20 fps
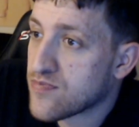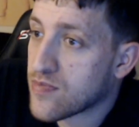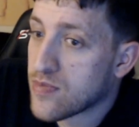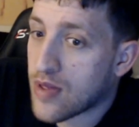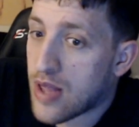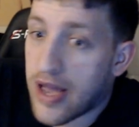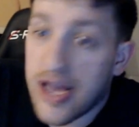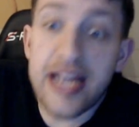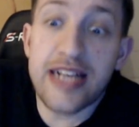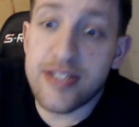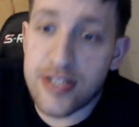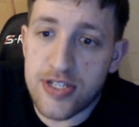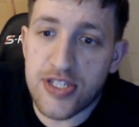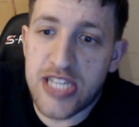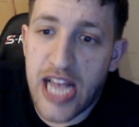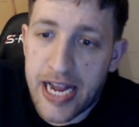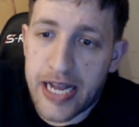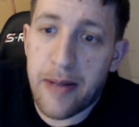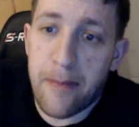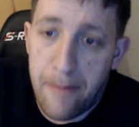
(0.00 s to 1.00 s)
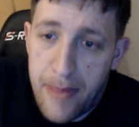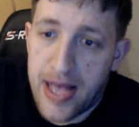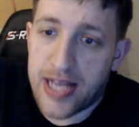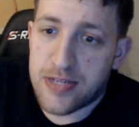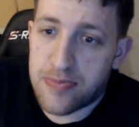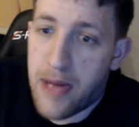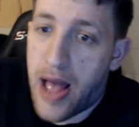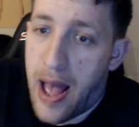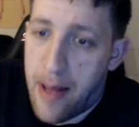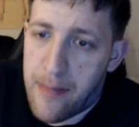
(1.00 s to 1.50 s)
He's the second best
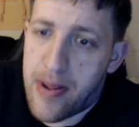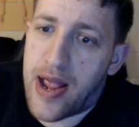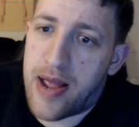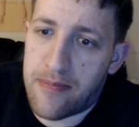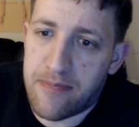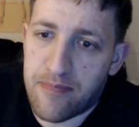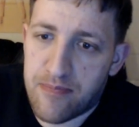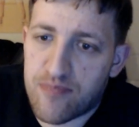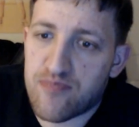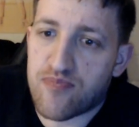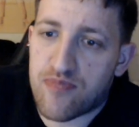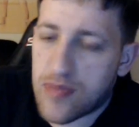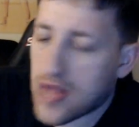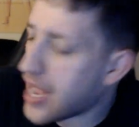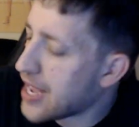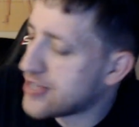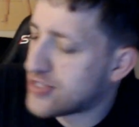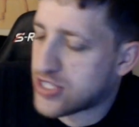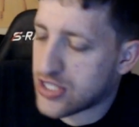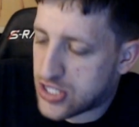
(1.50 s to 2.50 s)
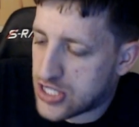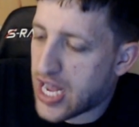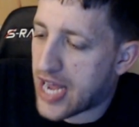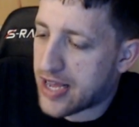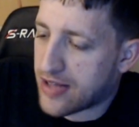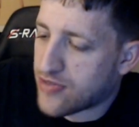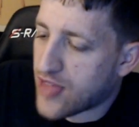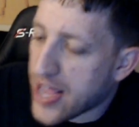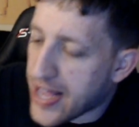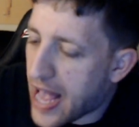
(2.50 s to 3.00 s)
Batman. He's the second.
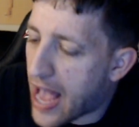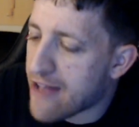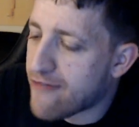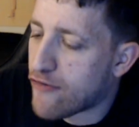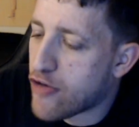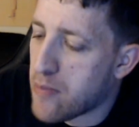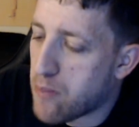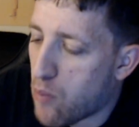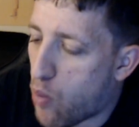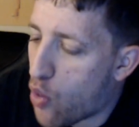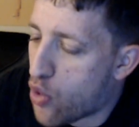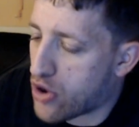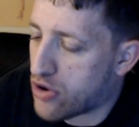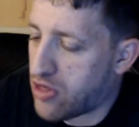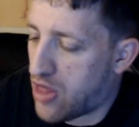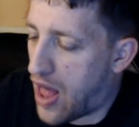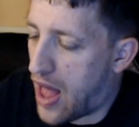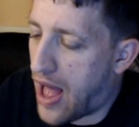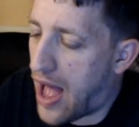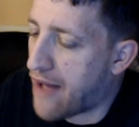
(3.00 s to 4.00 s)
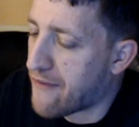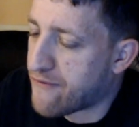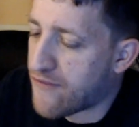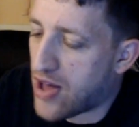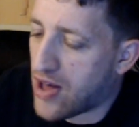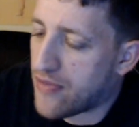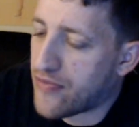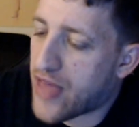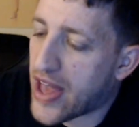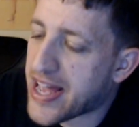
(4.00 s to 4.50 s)
They gave him more. I
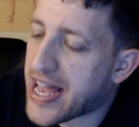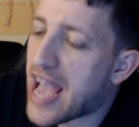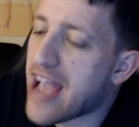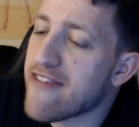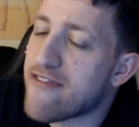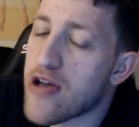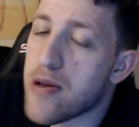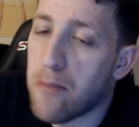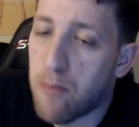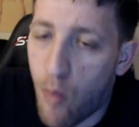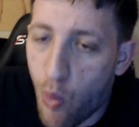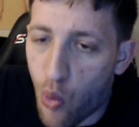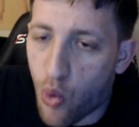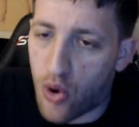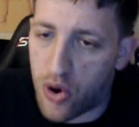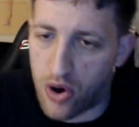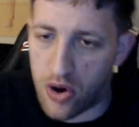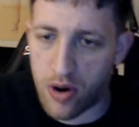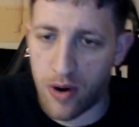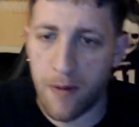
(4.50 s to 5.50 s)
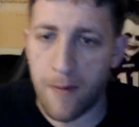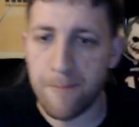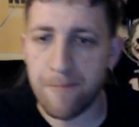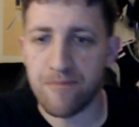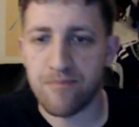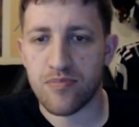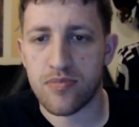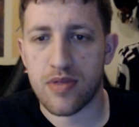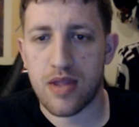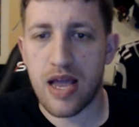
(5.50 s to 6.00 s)
felt they gave him more
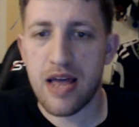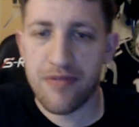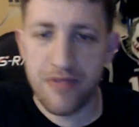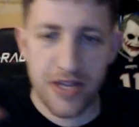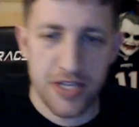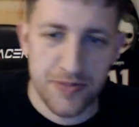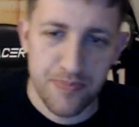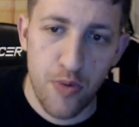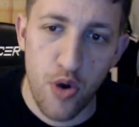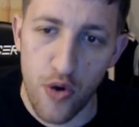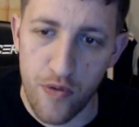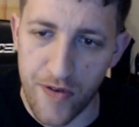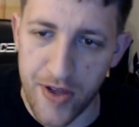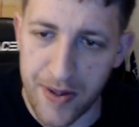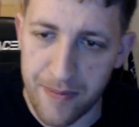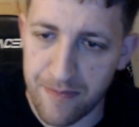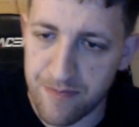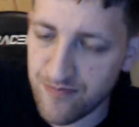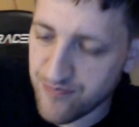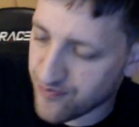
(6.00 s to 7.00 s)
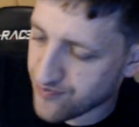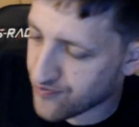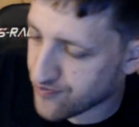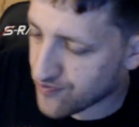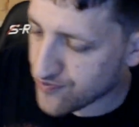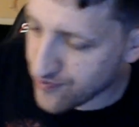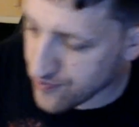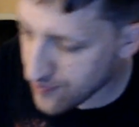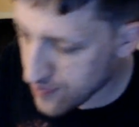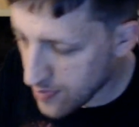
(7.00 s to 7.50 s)
in this movie.
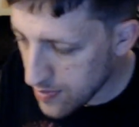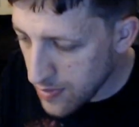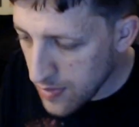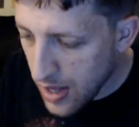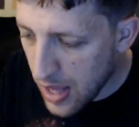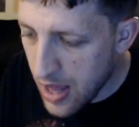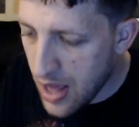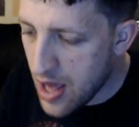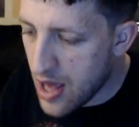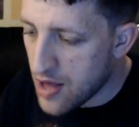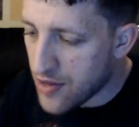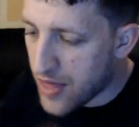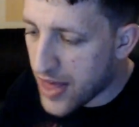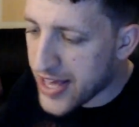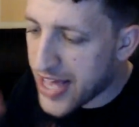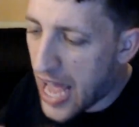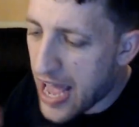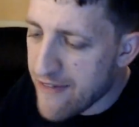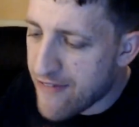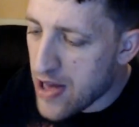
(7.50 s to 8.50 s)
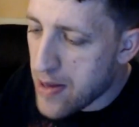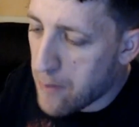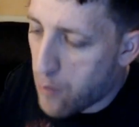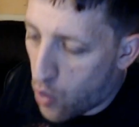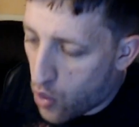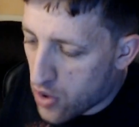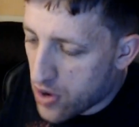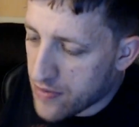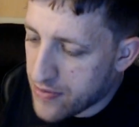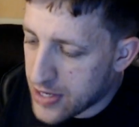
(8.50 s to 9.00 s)
They gave him
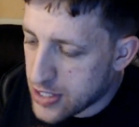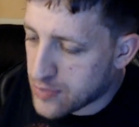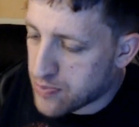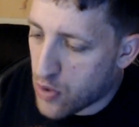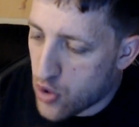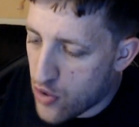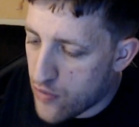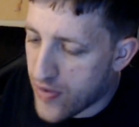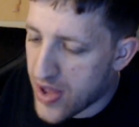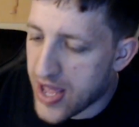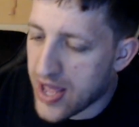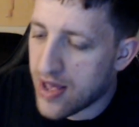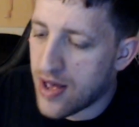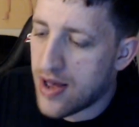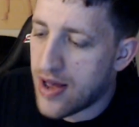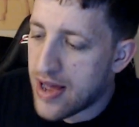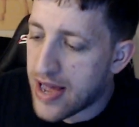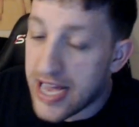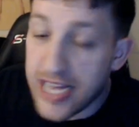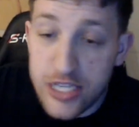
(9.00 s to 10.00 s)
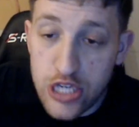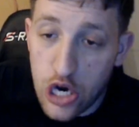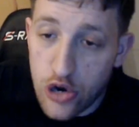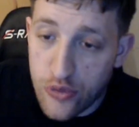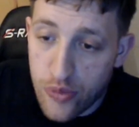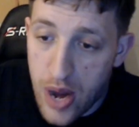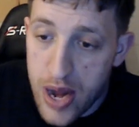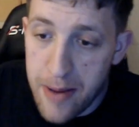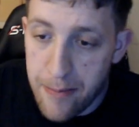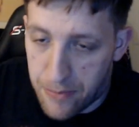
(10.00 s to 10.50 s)
more in this movie He's a
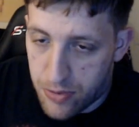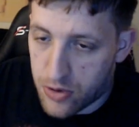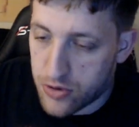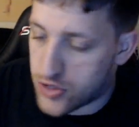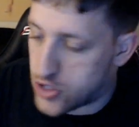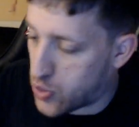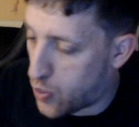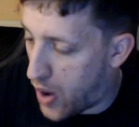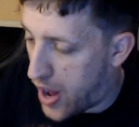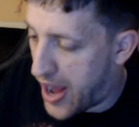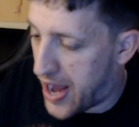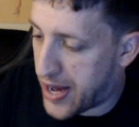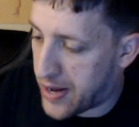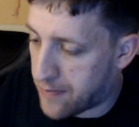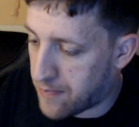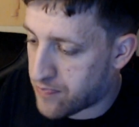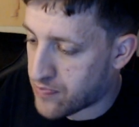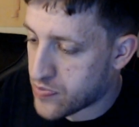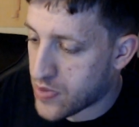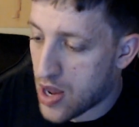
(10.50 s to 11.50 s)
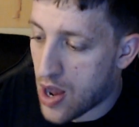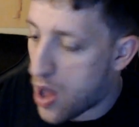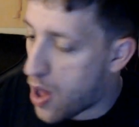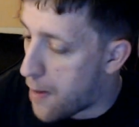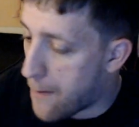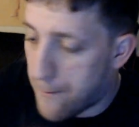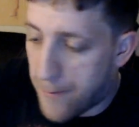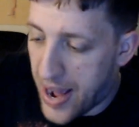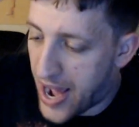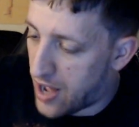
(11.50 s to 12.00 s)
great Bruce Wayne.
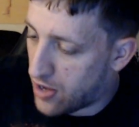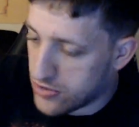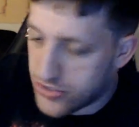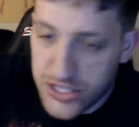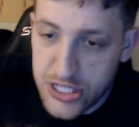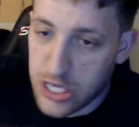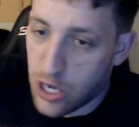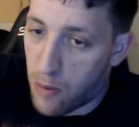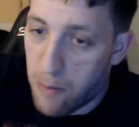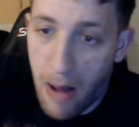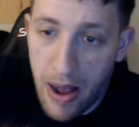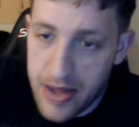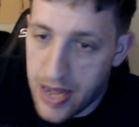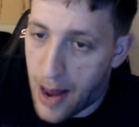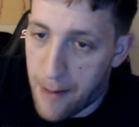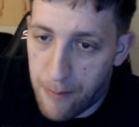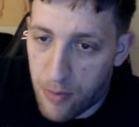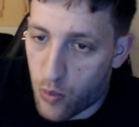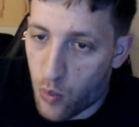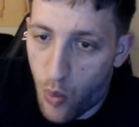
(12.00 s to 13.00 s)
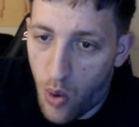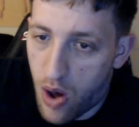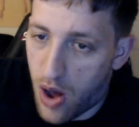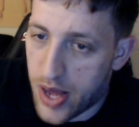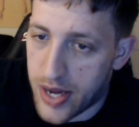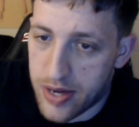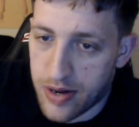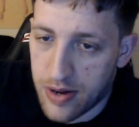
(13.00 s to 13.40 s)
Bale's still my number one.